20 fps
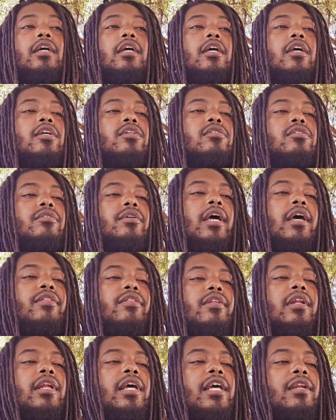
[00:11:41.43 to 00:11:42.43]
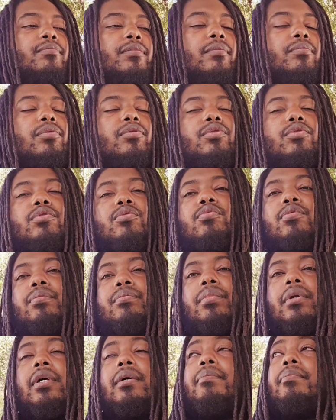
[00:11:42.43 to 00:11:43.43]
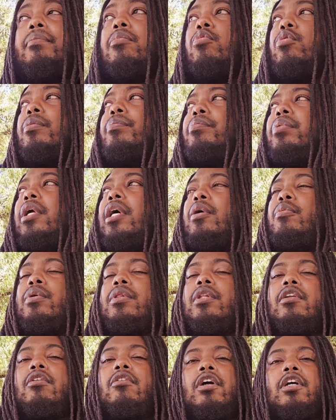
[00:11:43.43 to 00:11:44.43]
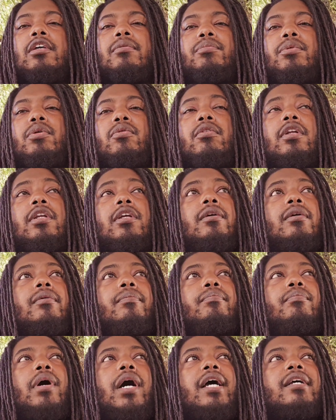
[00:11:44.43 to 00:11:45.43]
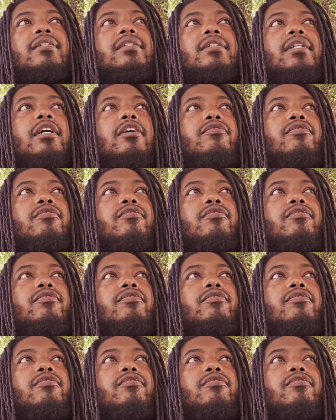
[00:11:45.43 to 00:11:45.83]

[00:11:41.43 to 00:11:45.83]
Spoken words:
So now the land has been polluted with blood within our community by itself.